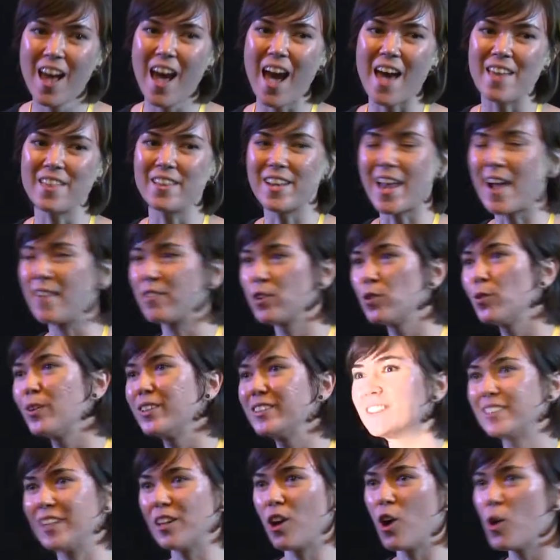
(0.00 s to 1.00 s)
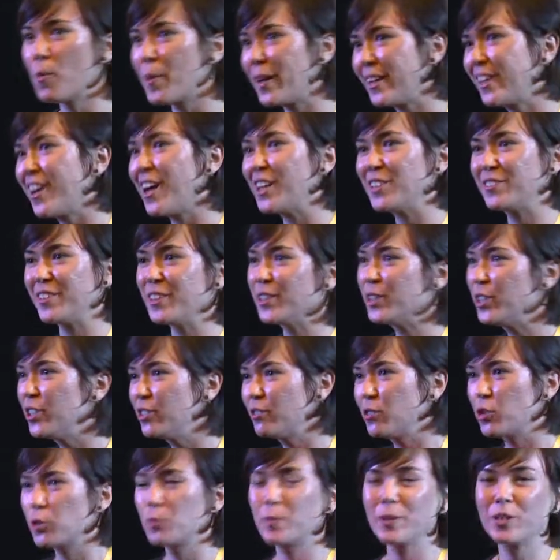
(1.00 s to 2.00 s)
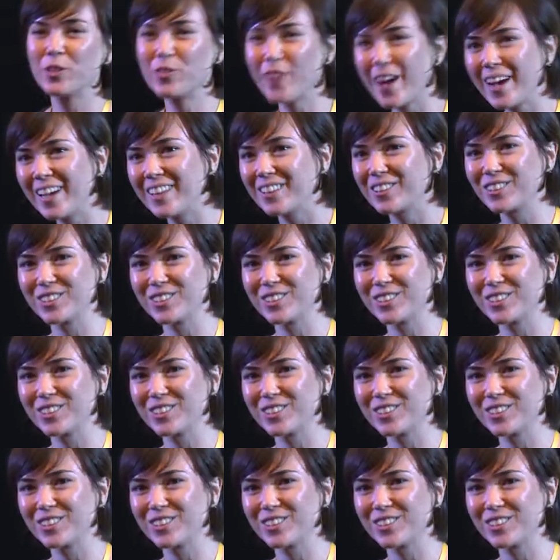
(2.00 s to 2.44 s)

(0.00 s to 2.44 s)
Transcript: and then everyone said, oh my gosh, Vancouver would be great.